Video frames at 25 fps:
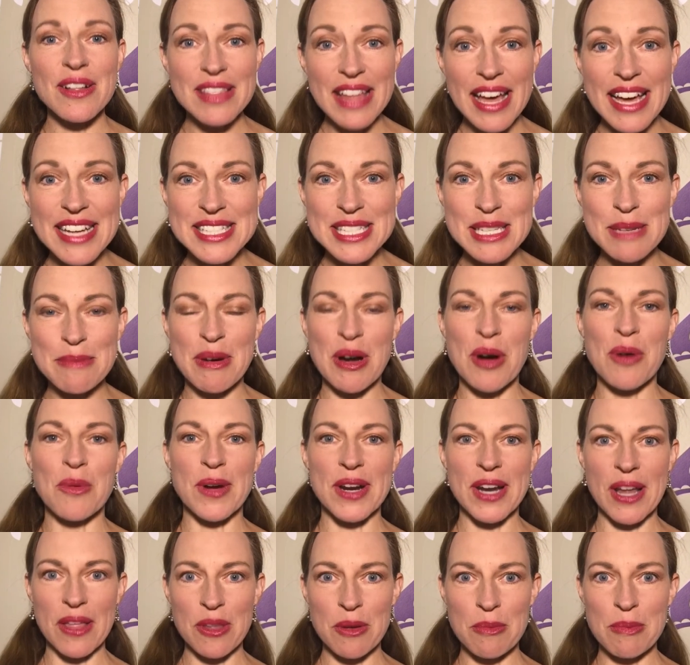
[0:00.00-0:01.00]
less about
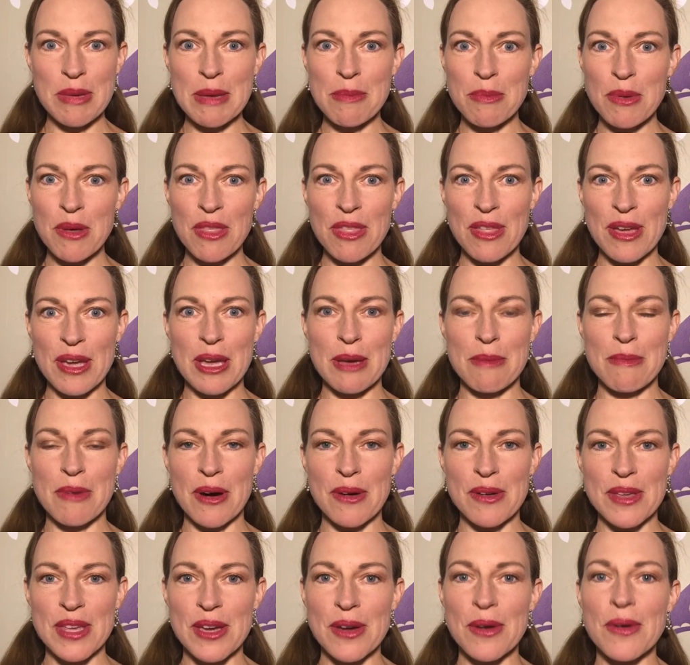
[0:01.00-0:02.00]
what other people think
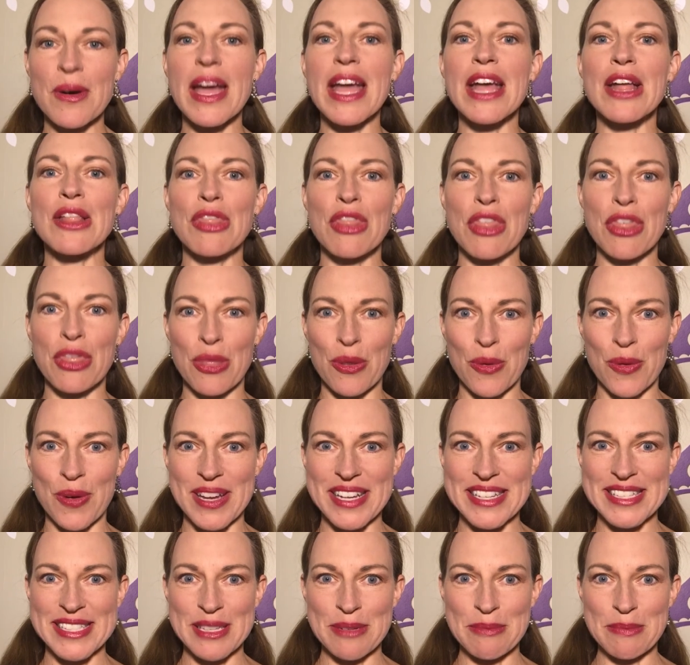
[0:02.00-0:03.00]
about you in 3
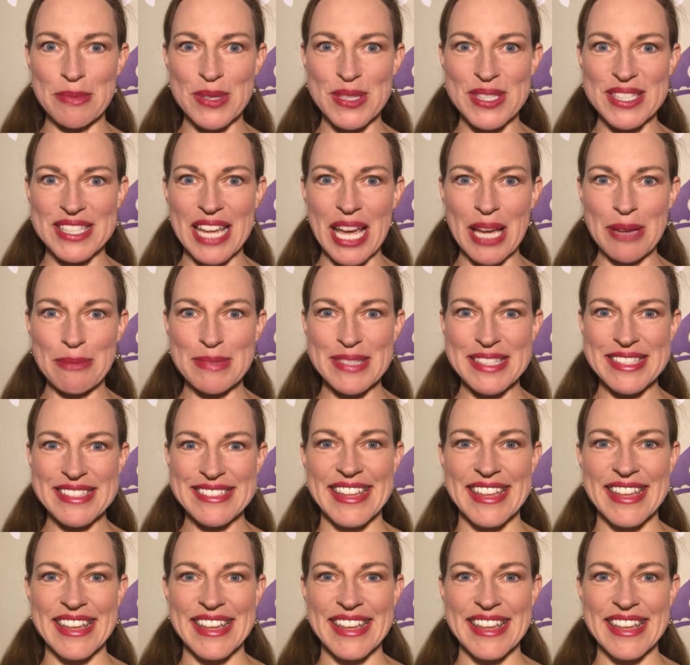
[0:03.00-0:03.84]
simple steps.